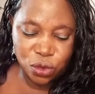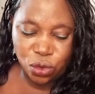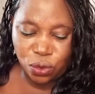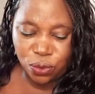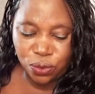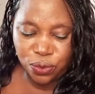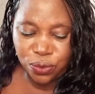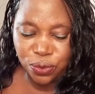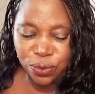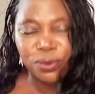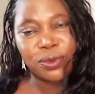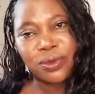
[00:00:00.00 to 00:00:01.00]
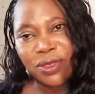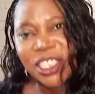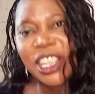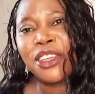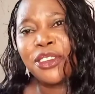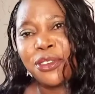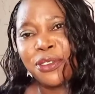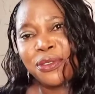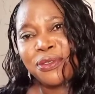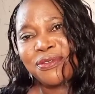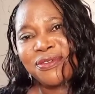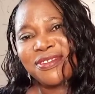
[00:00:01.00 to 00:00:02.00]
So, thank you.
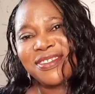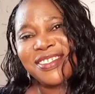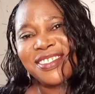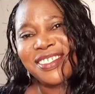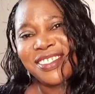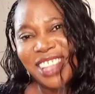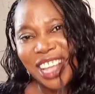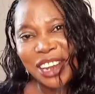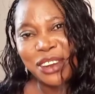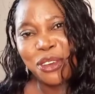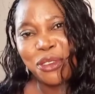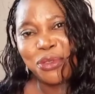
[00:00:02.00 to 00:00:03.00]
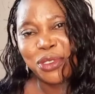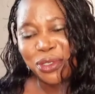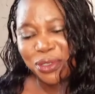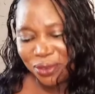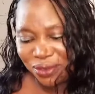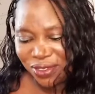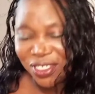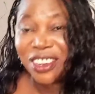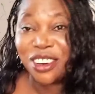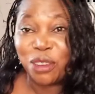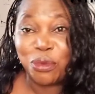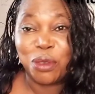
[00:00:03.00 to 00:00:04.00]
I love
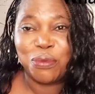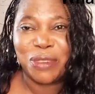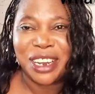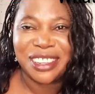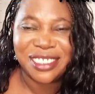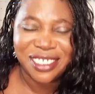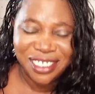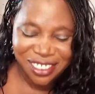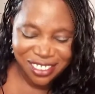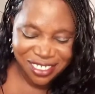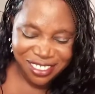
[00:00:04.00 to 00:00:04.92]
you. Remain blessed.